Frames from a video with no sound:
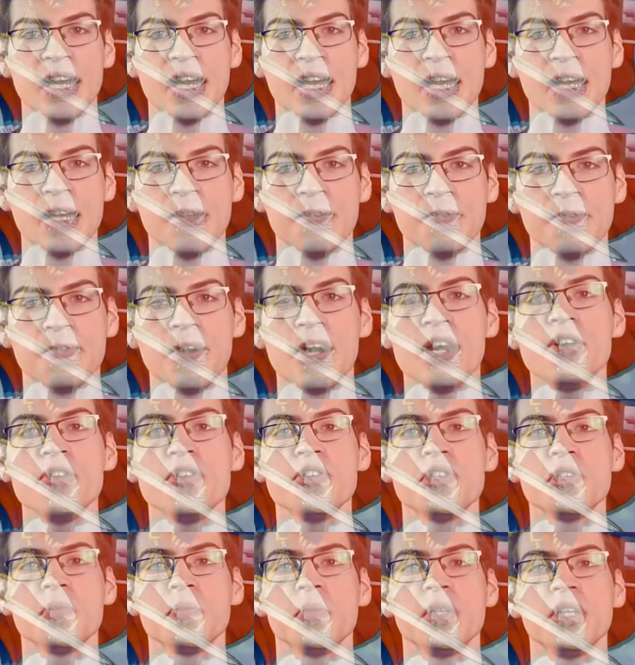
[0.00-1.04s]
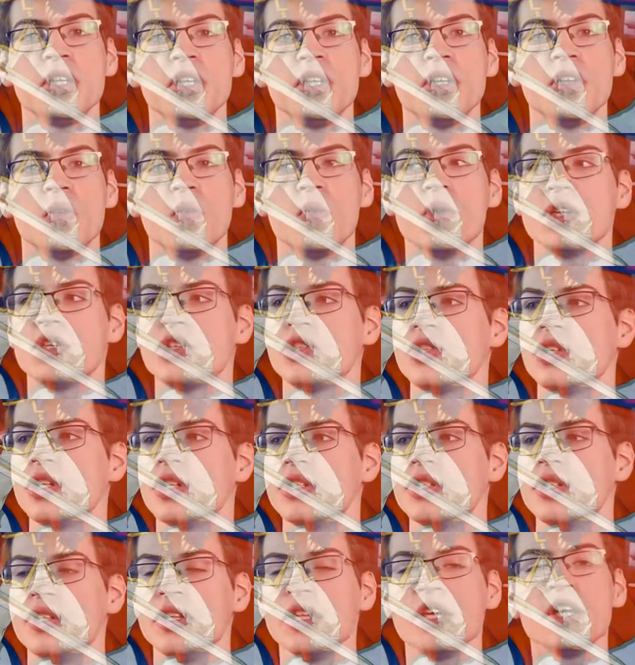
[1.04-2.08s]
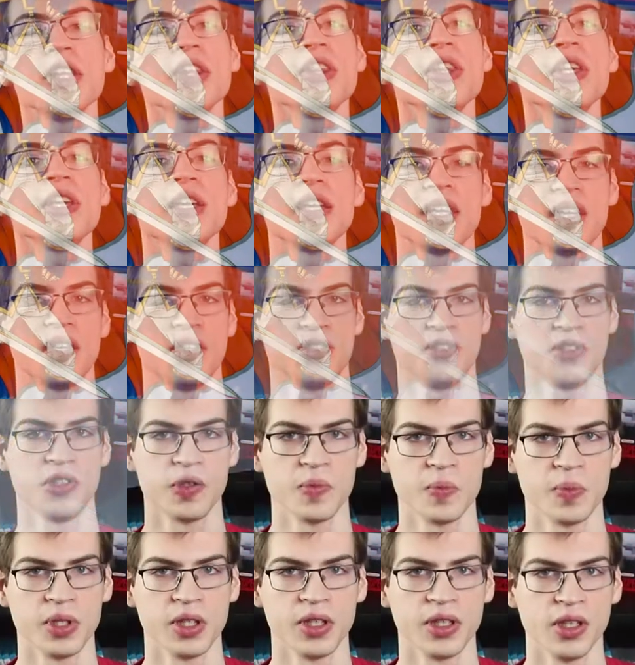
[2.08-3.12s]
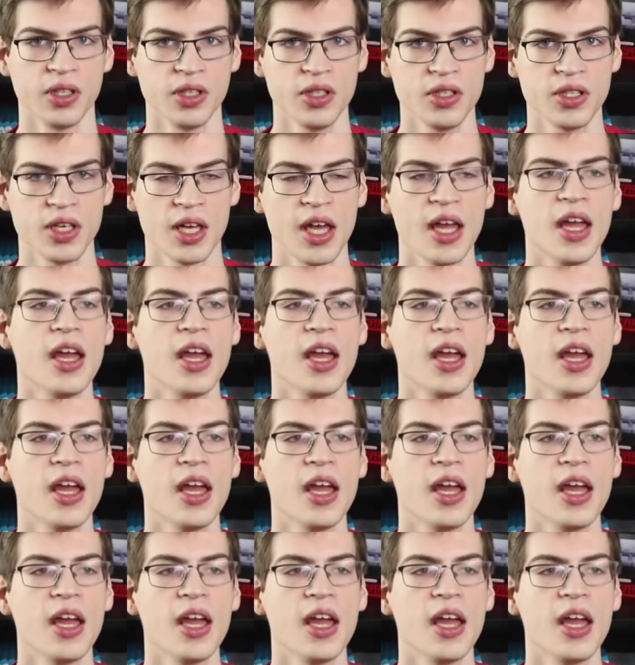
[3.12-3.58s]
a Fighter Spirit which does nothing as a spirit,